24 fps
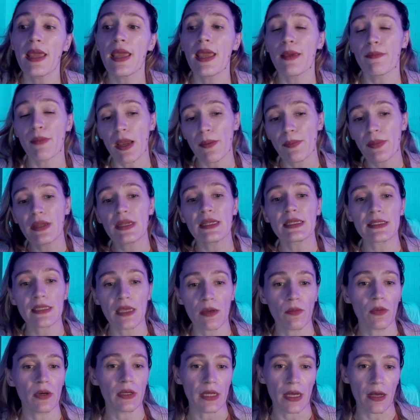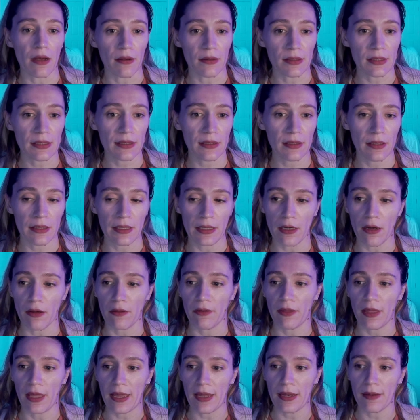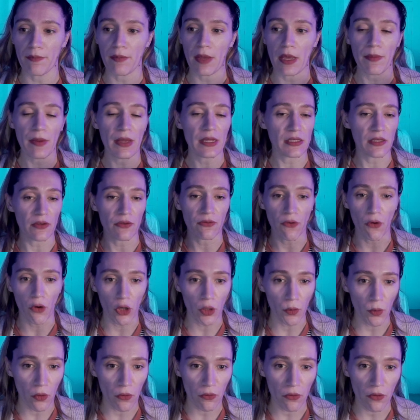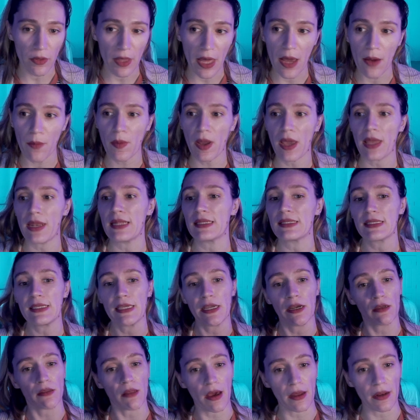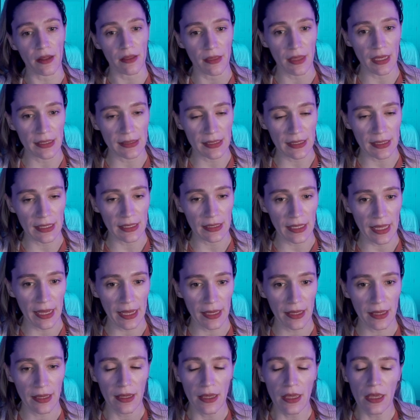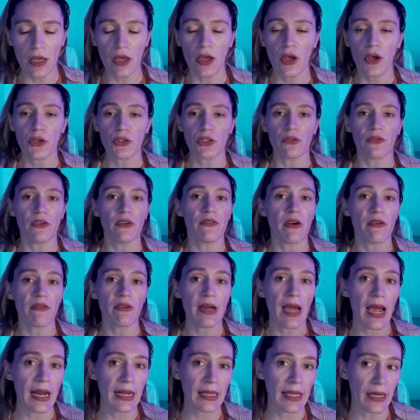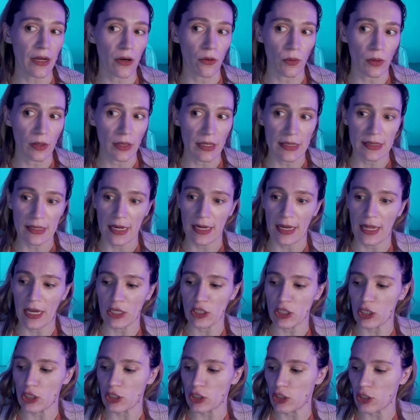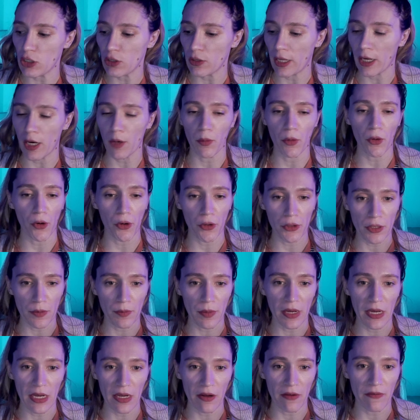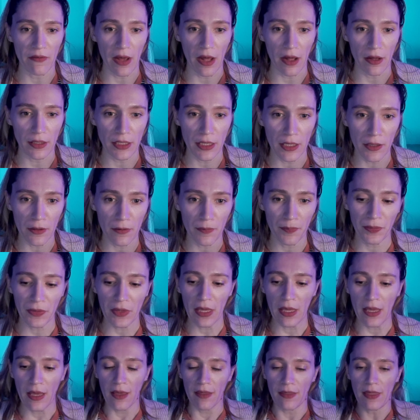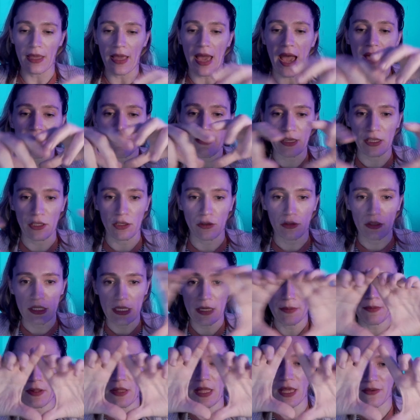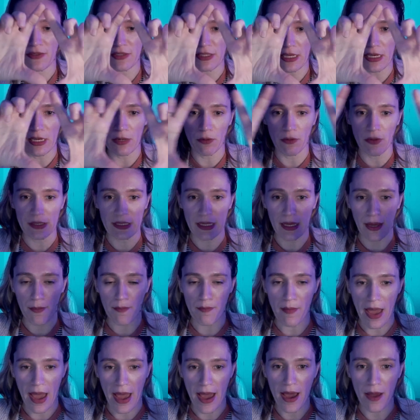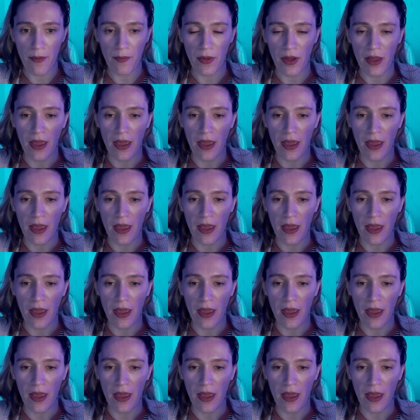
it might be to someone else, you know, that maybe it's affordable for them and it's near a lot of things that they like. So if you've ever had like a real estate agent do like a broker's opinion of value, they have like typically I've seen it where there's like a map